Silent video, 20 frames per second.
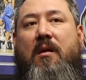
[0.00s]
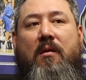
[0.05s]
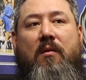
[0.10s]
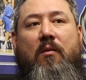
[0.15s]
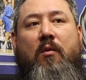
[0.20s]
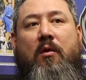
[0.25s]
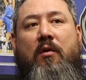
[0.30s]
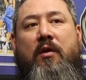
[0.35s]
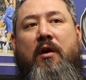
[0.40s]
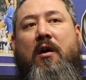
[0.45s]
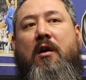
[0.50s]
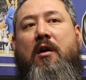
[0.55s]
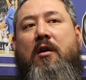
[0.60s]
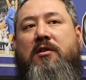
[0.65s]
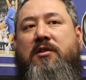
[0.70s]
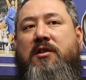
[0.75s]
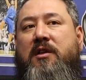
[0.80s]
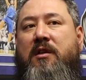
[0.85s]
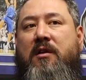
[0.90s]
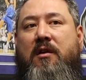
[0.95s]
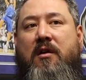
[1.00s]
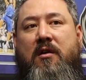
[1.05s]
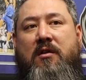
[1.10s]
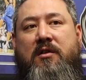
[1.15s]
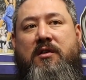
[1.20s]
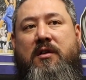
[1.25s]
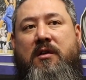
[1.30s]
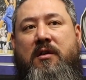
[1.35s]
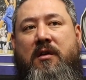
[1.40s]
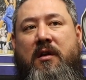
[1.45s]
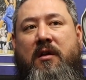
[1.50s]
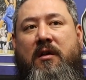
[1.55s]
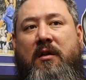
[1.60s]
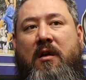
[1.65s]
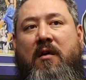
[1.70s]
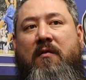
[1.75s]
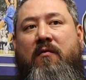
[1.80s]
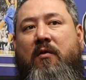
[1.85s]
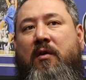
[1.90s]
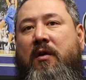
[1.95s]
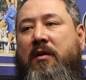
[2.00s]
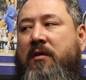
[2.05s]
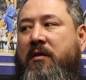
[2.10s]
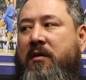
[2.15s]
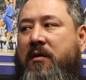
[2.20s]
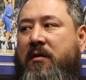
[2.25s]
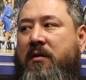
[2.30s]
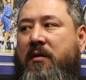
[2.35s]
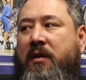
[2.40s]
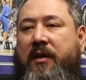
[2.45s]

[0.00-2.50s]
Well, the Hurts and Love one,